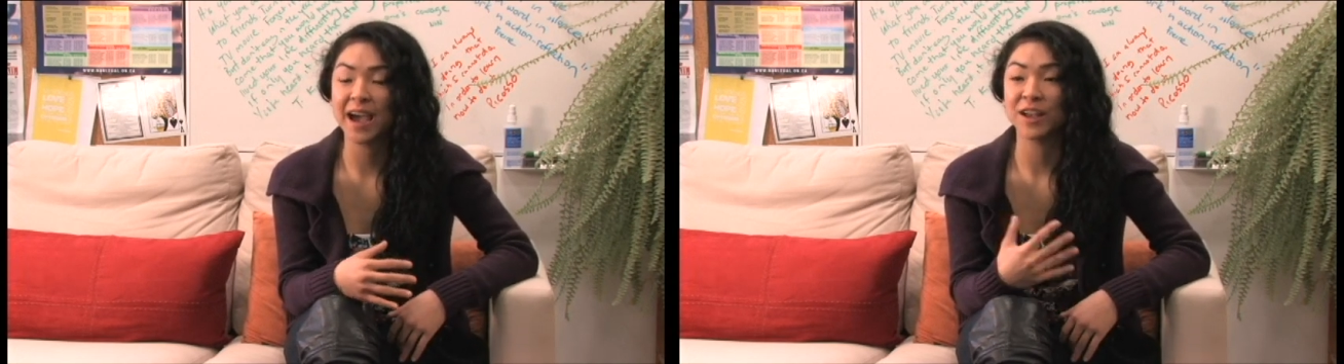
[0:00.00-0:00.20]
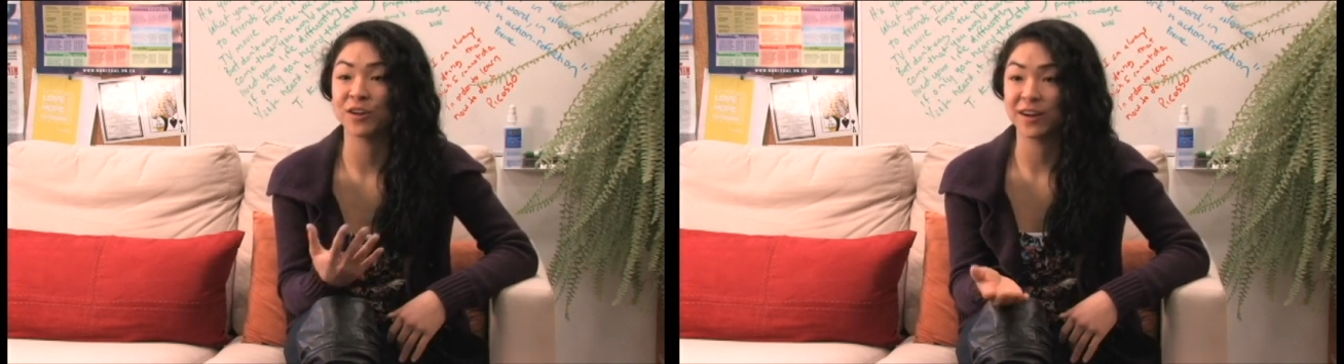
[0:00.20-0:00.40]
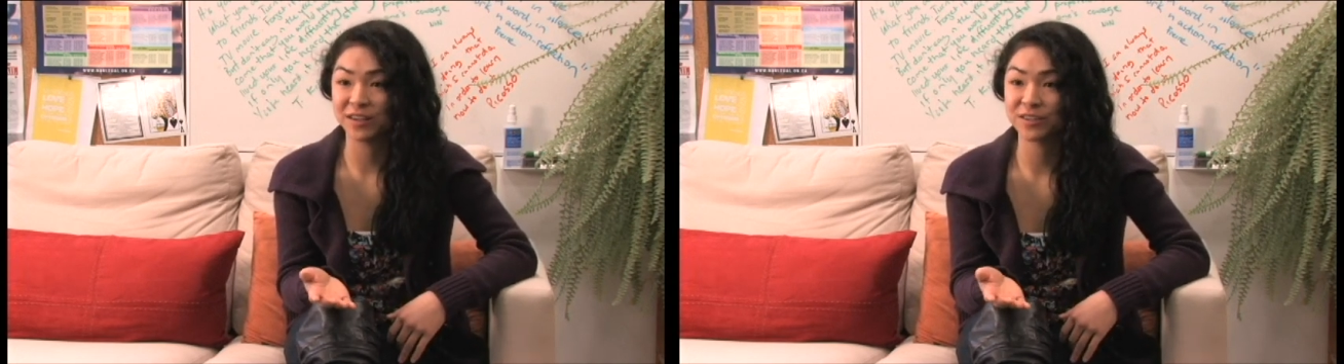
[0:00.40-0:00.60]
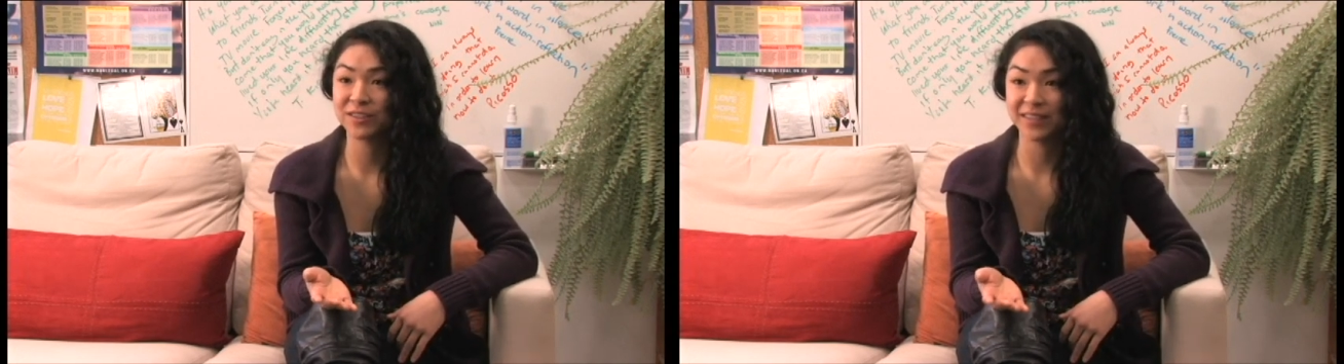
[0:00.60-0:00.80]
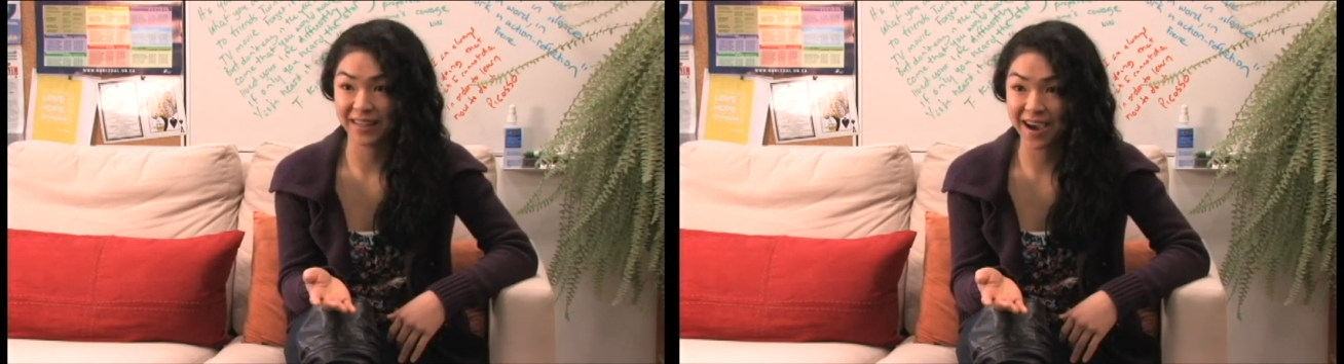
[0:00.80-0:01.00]
at your
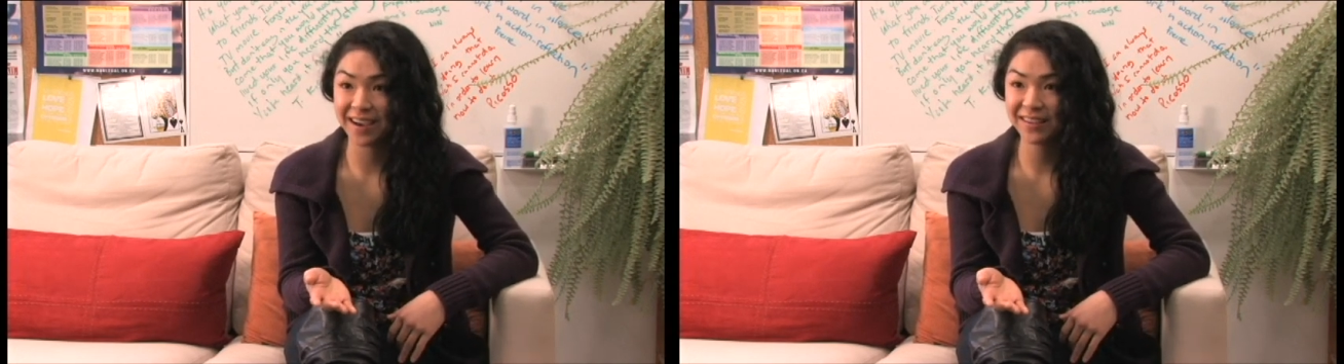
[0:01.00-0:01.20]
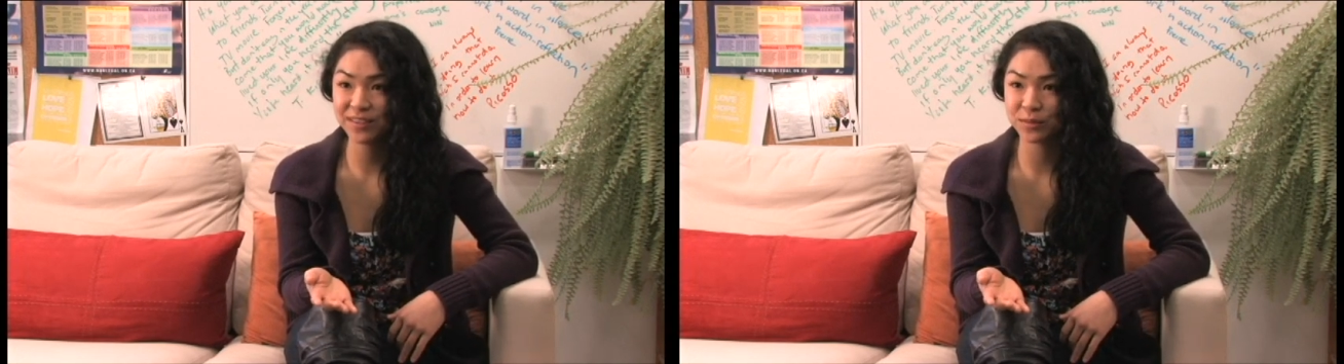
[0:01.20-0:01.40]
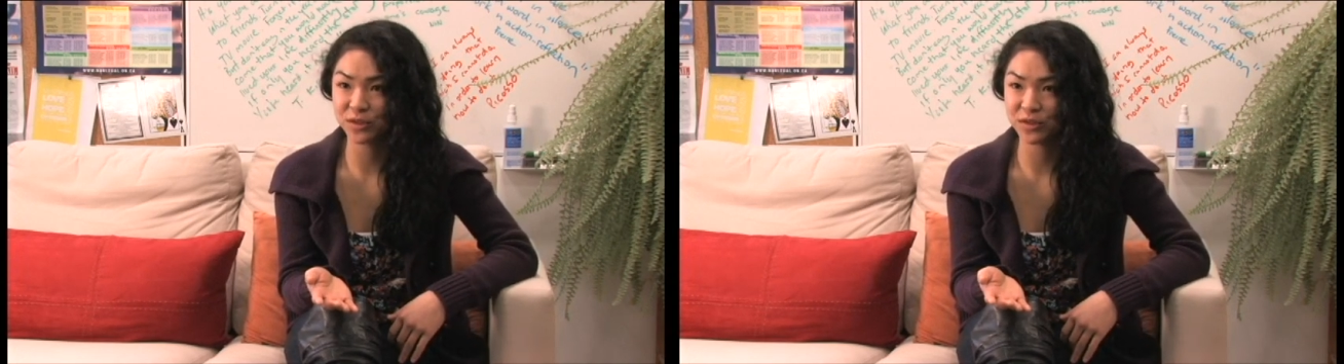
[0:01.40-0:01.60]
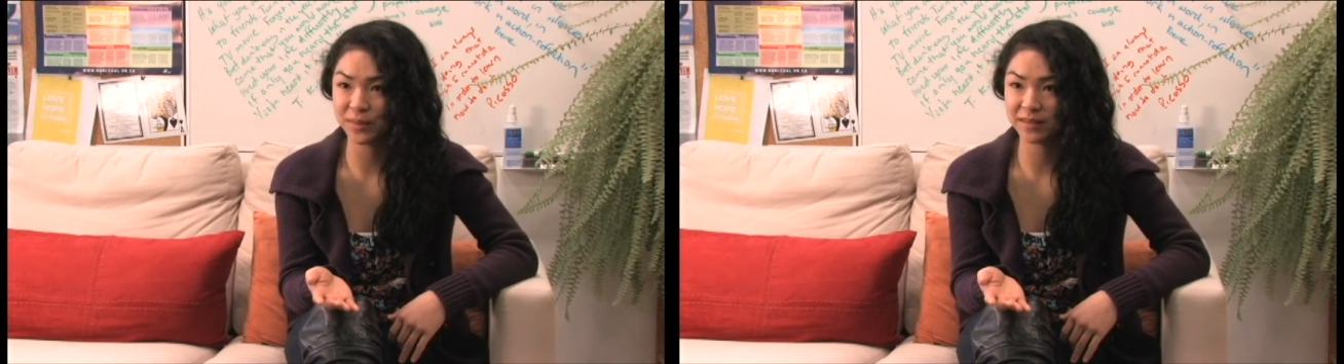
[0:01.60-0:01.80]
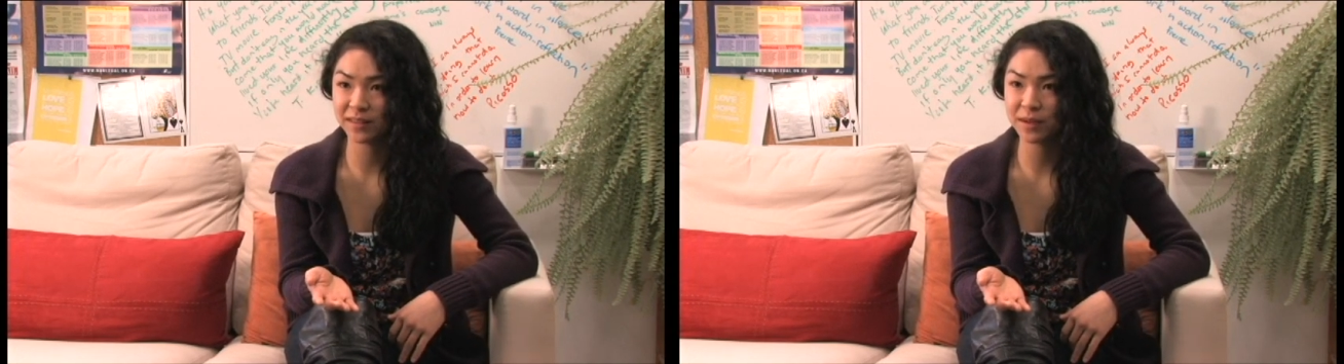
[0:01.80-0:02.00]
elders in the eyes when you
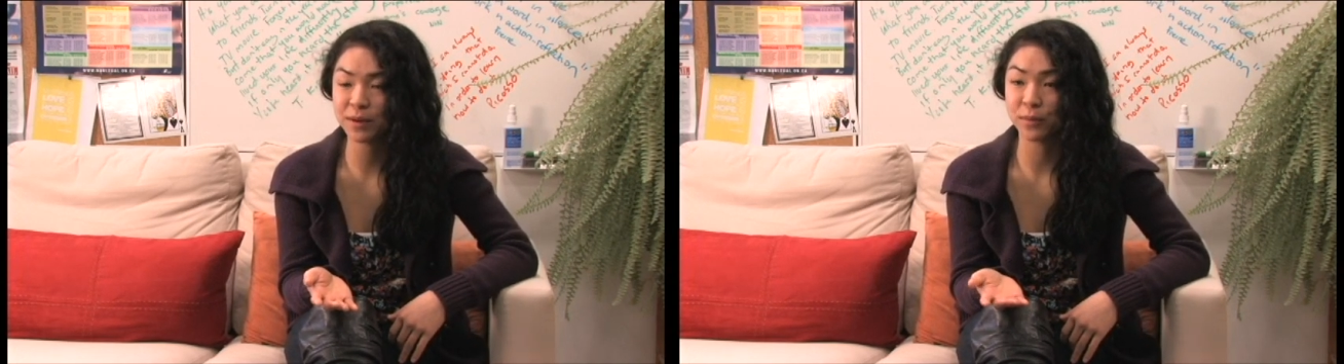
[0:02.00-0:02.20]
speak to them